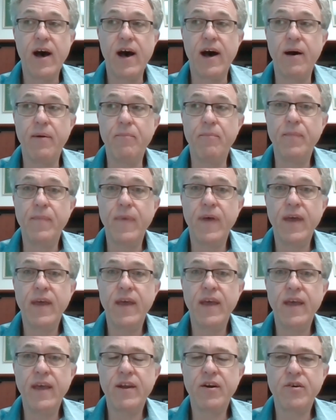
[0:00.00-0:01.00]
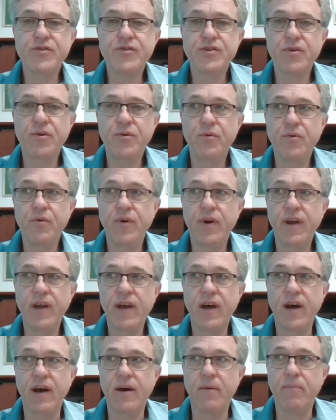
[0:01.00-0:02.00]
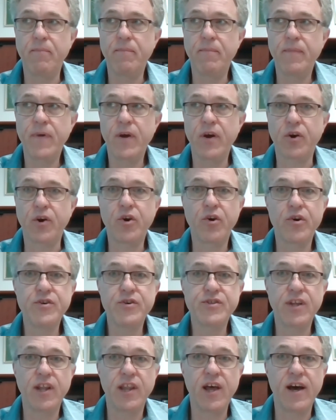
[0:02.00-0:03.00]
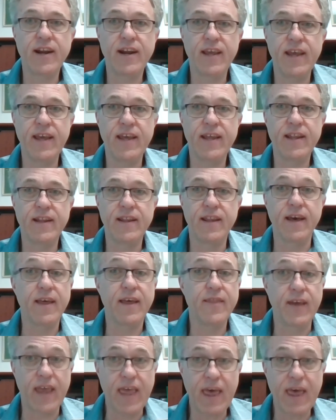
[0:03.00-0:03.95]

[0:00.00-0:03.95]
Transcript: It also occurs a lot in the